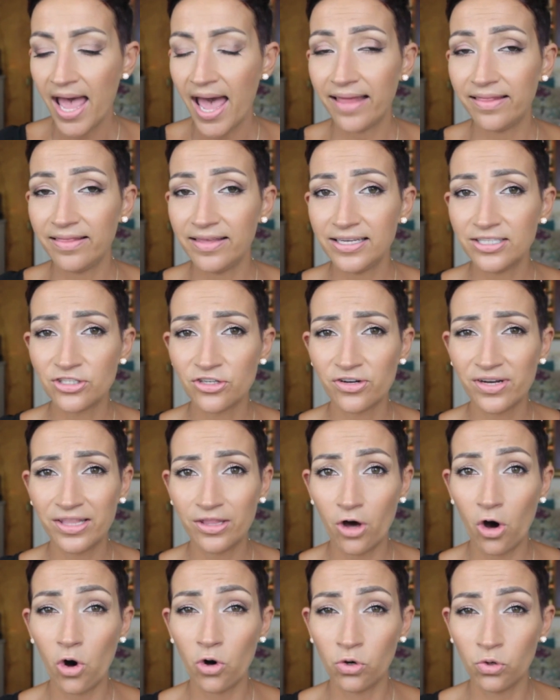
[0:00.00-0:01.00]
and these are
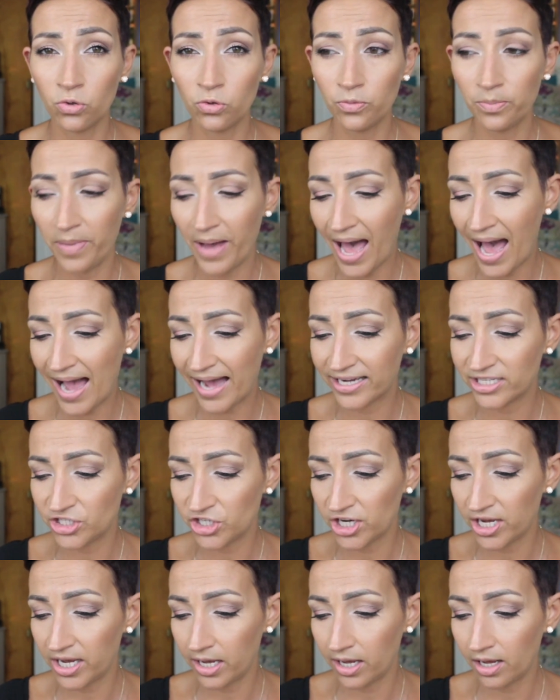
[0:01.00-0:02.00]
in the old
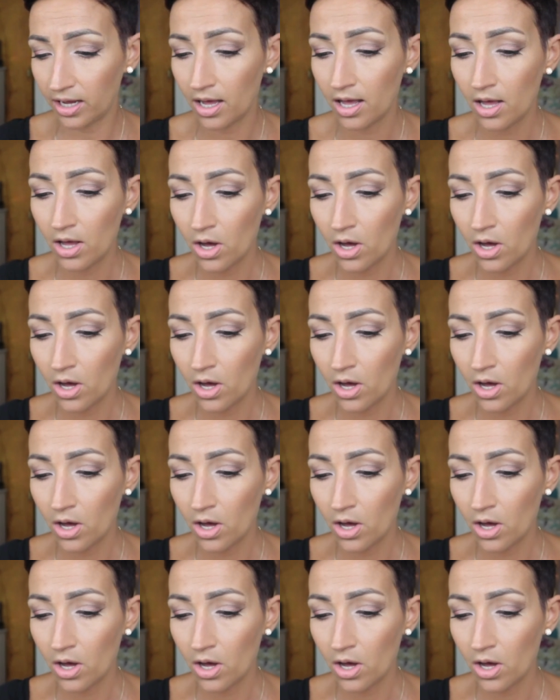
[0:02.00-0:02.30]
packaging,